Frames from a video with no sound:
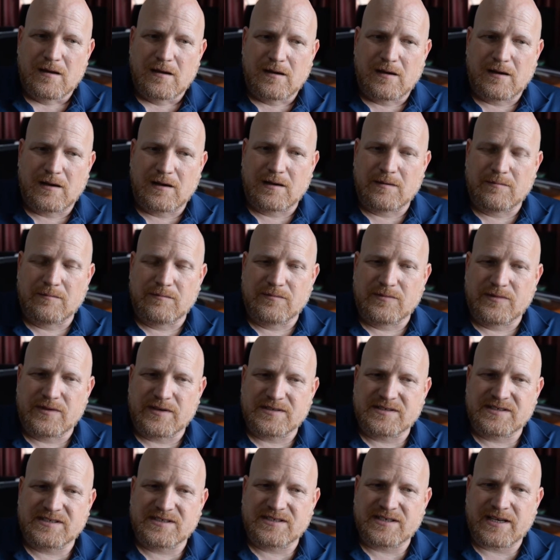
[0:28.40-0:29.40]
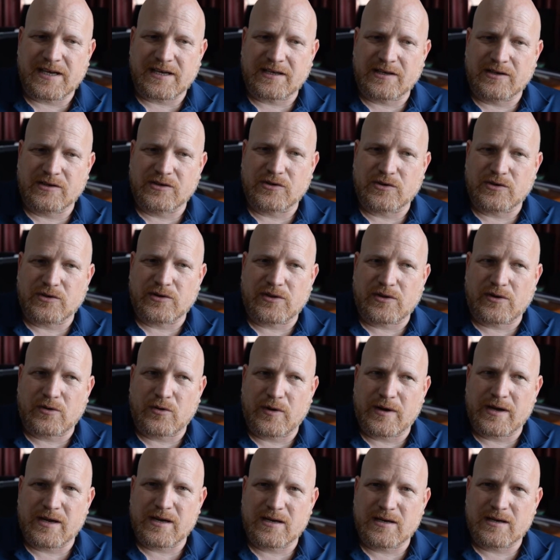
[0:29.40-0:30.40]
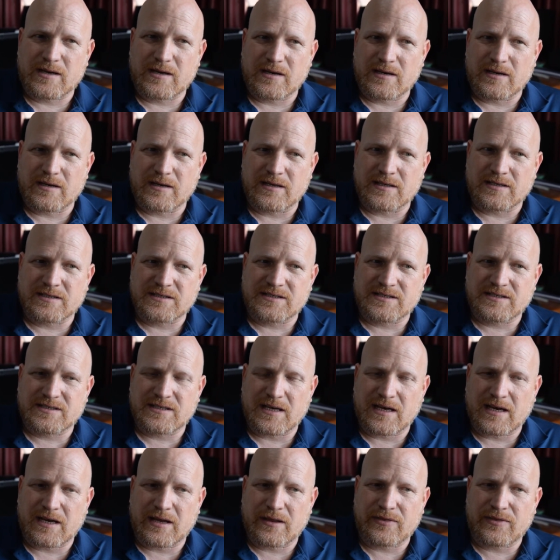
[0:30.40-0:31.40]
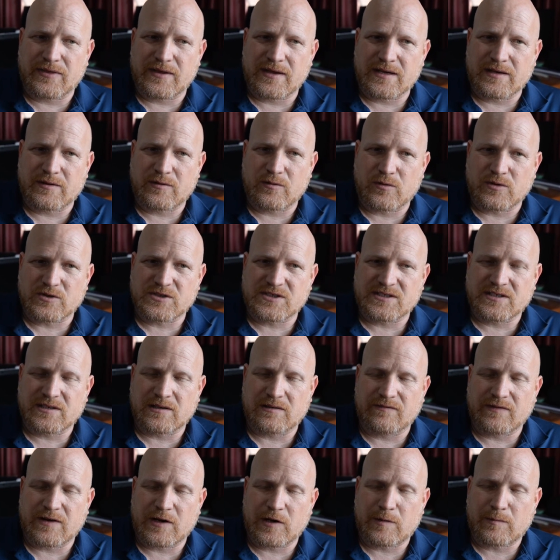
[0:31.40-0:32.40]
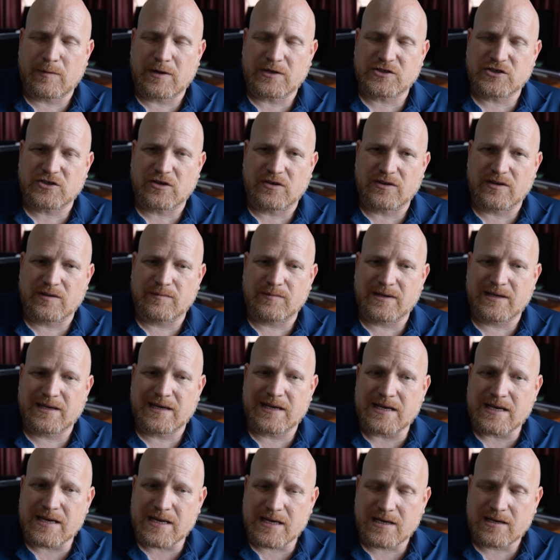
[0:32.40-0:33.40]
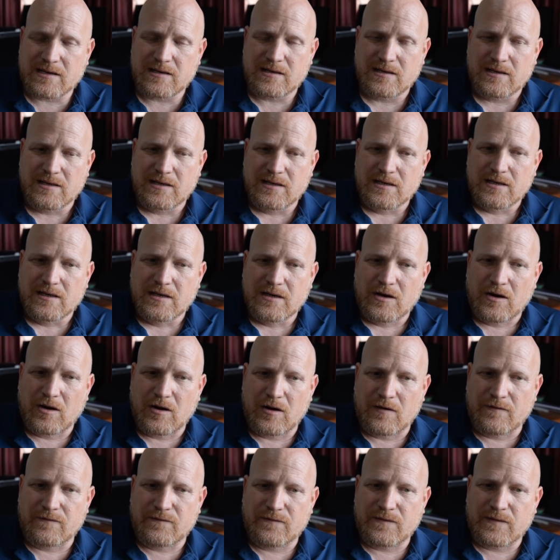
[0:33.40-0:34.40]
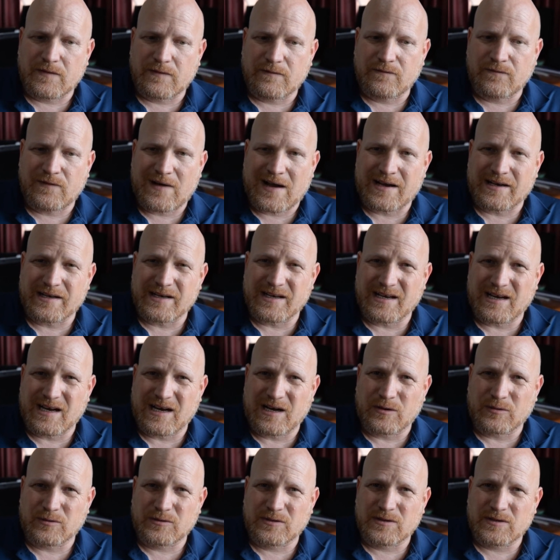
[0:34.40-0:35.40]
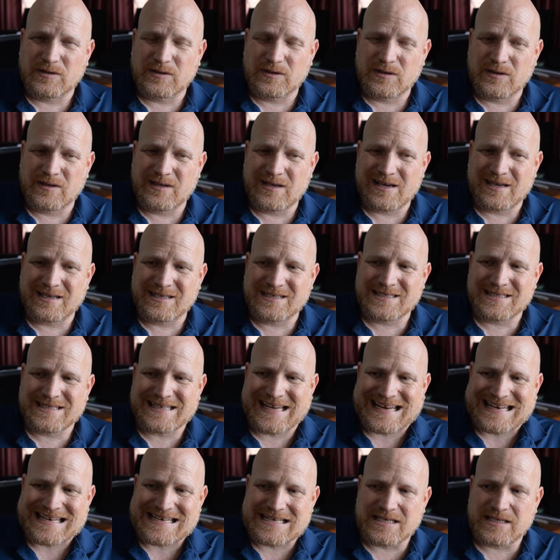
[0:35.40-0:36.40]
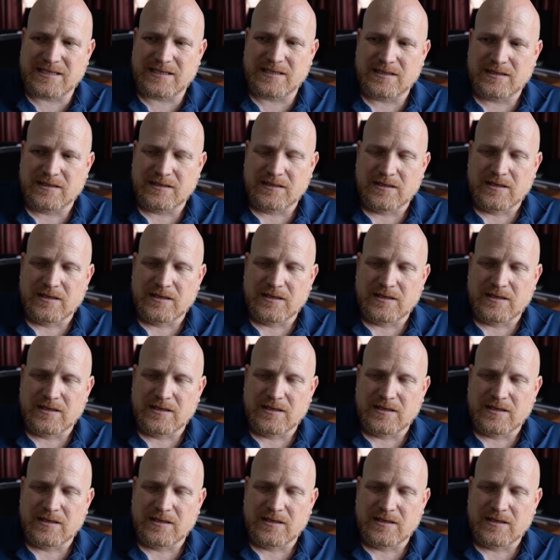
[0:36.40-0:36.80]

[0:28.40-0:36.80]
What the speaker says: The second earthquake is, I think we're still very much on the beginning of finding out the extent